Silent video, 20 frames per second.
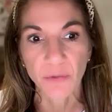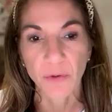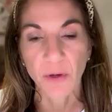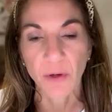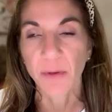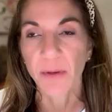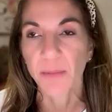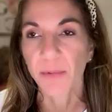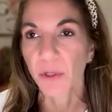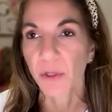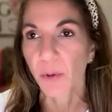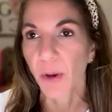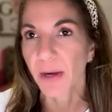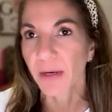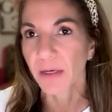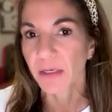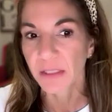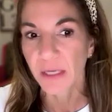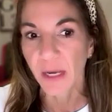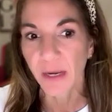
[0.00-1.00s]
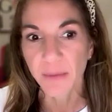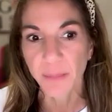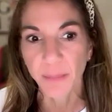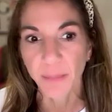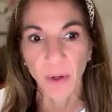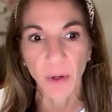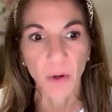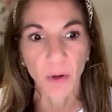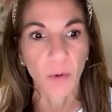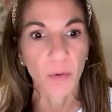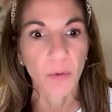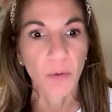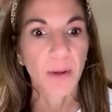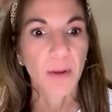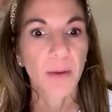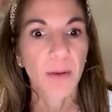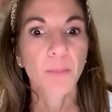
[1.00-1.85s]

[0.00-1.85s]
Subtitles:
right? Maybe you had a typo.